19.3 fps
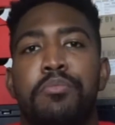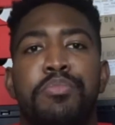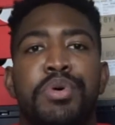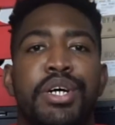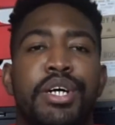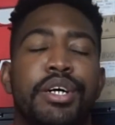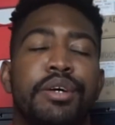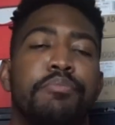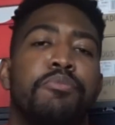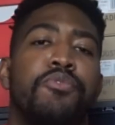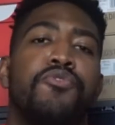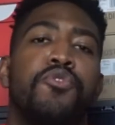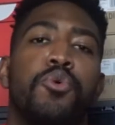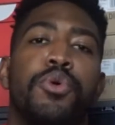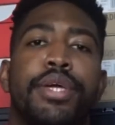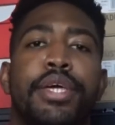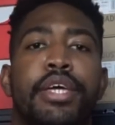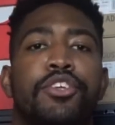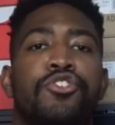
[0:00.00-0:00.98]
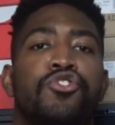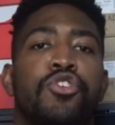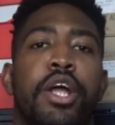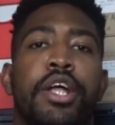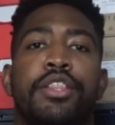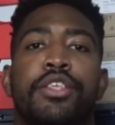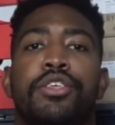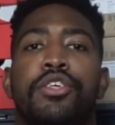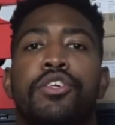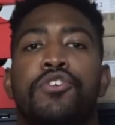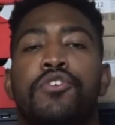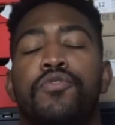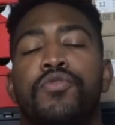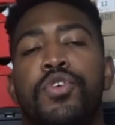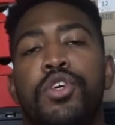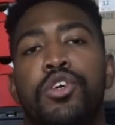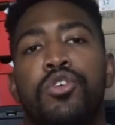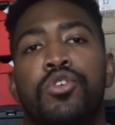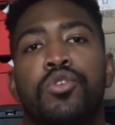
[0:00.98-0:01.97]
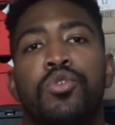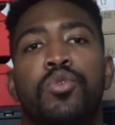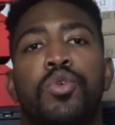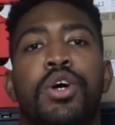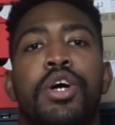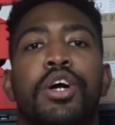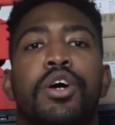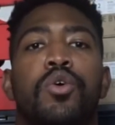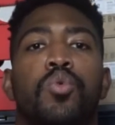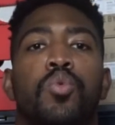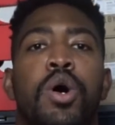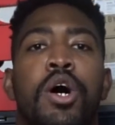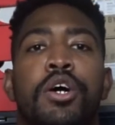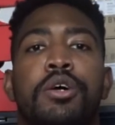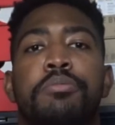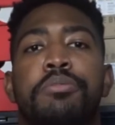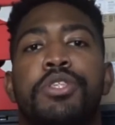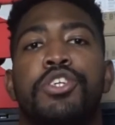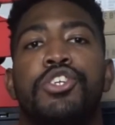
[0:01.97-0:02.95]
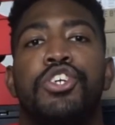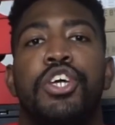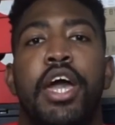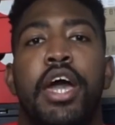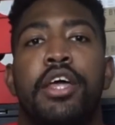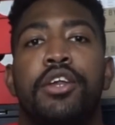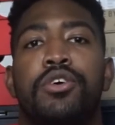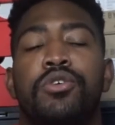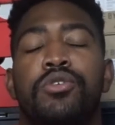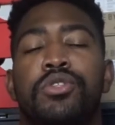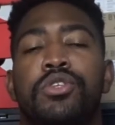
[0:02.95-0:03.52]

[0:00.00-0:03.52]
But before we get straight into this review, welcome to the channel.